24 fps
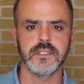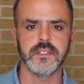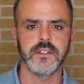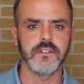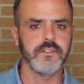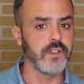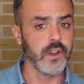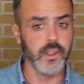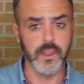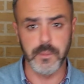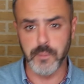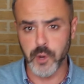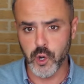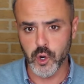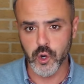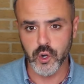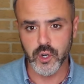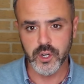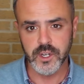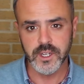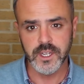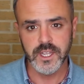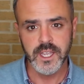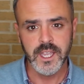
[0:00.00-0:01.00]

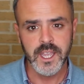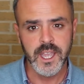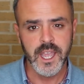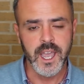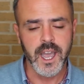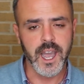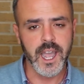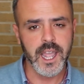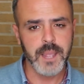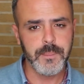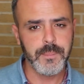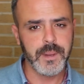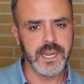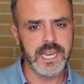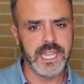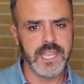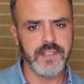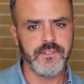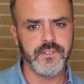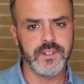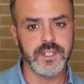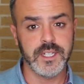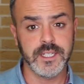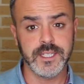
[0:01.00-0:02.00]
Furthermore, I
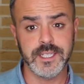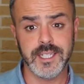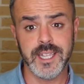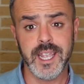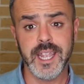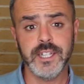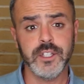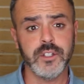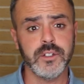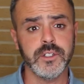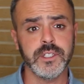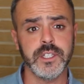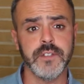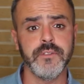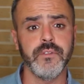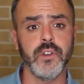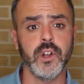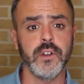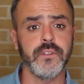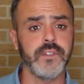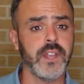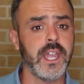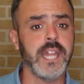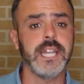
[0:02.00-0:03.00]
believe that they don't
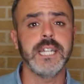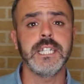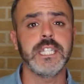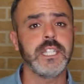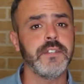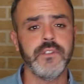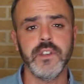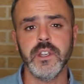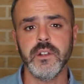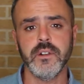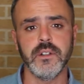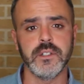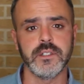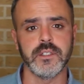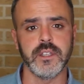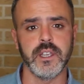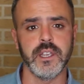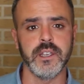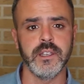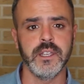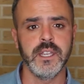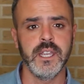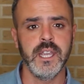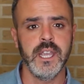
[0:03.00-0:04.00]
involve any
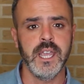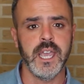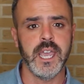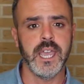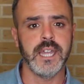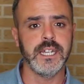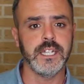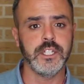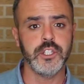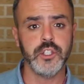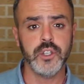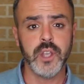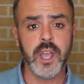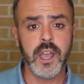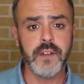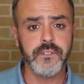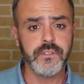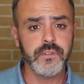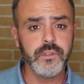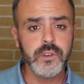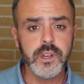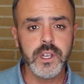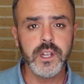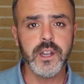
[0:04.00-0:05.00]
difficulty, and that you
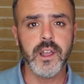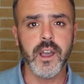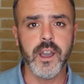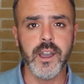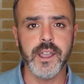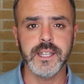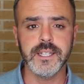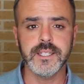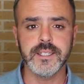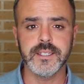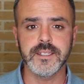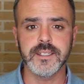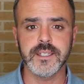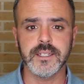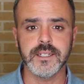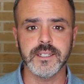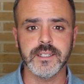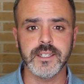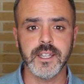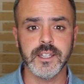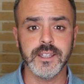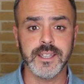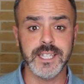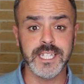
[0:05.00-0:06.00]
have
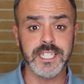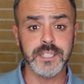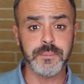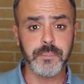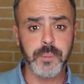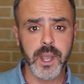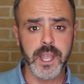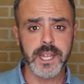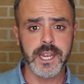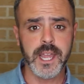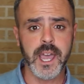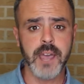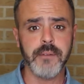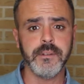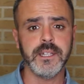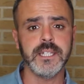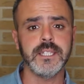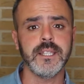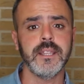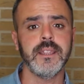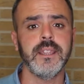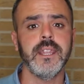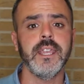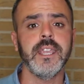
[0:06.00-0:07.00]
realized that despite having
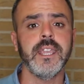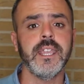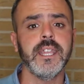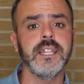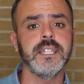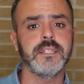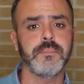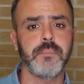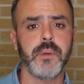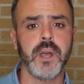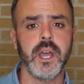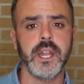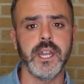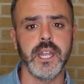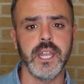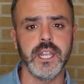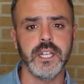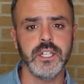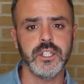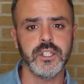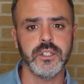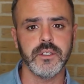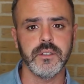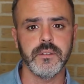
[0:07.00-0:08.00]
to think in
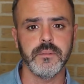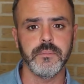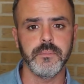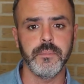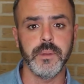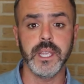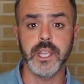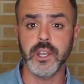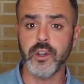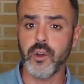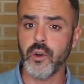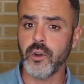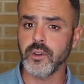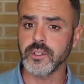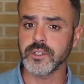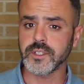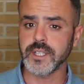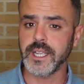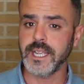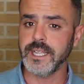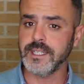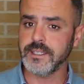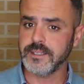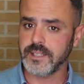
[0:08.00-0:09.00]
Spanish,
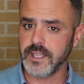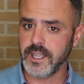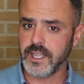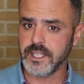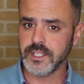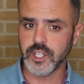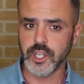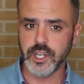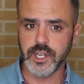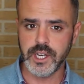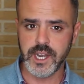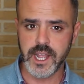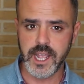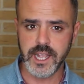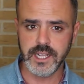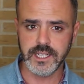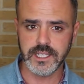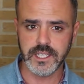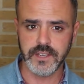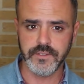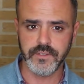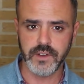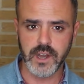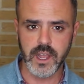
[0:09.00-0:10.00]
because it is your
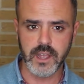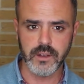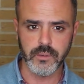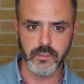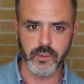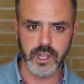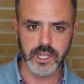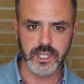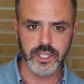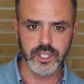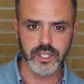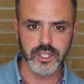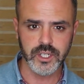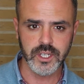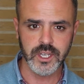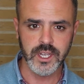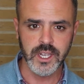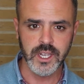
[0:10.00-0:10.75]
native language,